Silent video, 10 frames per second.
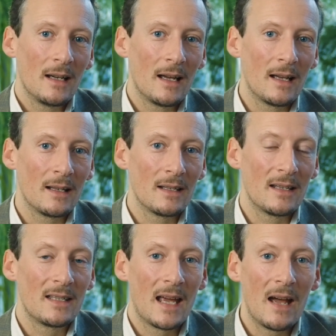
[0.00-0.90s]

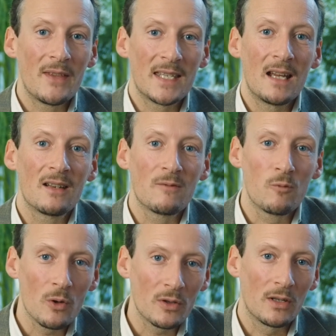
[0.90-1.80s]
To have the sound of
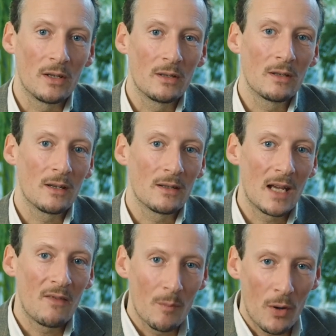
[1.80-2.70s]
water, you know,
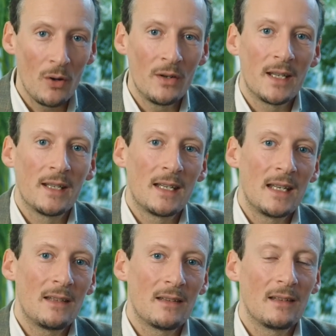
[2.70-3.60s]
to have a pond
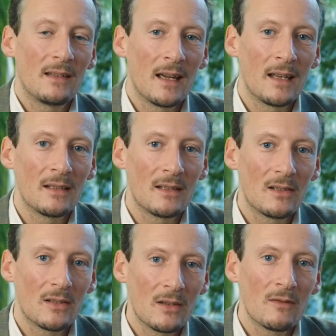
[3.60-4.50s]
underneath it, and
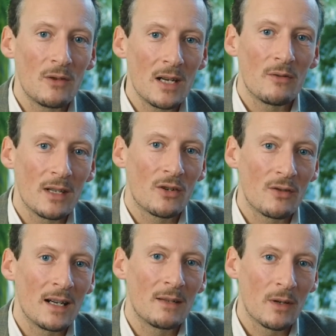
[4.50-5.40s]
to sort of really
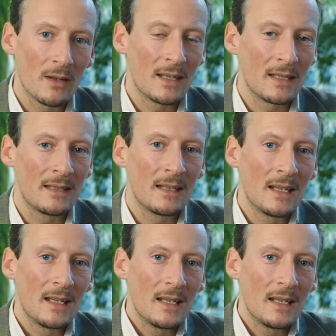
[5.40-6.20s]
create one of these